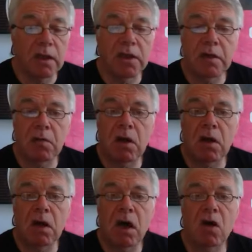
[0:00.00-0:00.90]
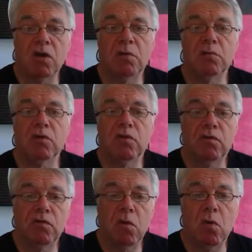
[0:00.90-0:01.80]
There are arguments
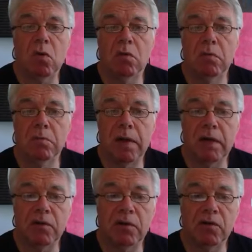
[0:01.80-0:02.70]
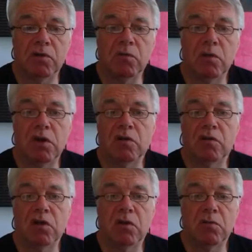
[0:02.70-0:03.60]
for barriers
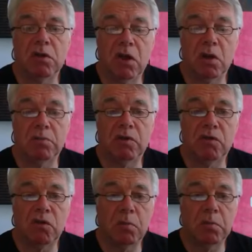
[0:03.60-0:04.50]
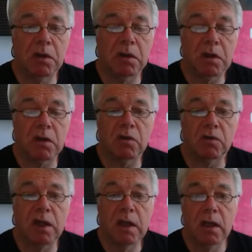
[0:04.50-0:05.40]
which are reliably stop
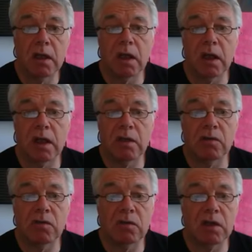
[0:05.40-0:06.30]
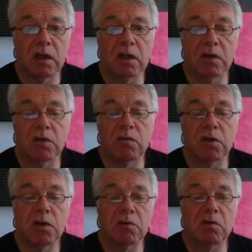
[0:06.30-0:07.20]
cars, and if you
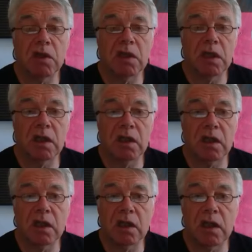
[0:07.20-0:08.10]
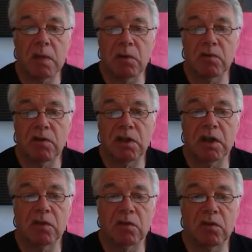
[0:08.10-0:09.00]
go and see the demo
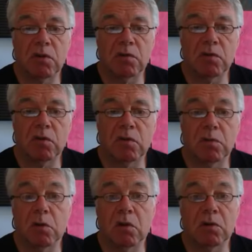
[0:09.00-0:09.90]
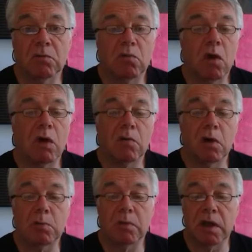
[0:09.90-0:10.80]
videos, there are quite a few of them on wire
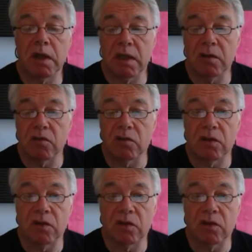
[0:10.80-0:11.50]
rope and